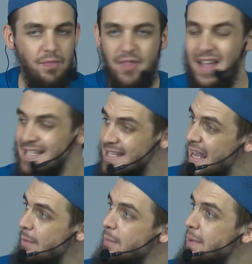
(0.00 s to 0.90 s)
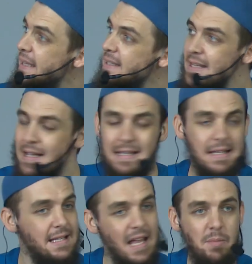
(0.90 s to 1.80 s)
Their same ability is the
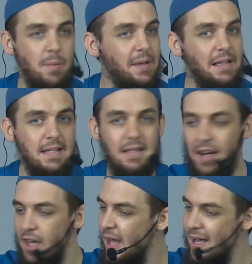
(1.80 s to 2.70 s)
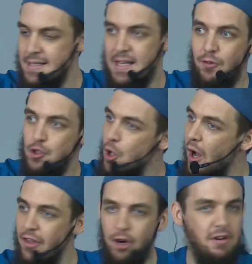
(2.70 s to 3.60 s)
same ability that Allah has given to
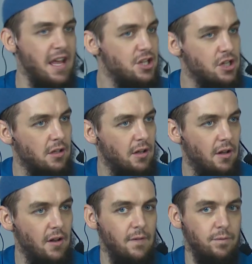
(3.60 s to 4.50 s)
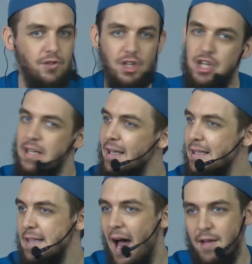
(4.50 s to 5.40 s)
other creation. The jinn can
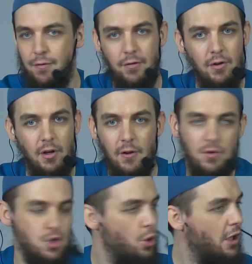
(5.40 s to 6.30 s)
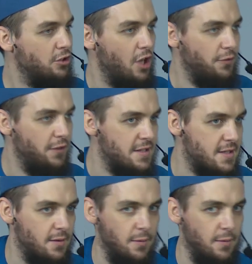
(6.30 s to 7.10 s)
dive, so can dolphins,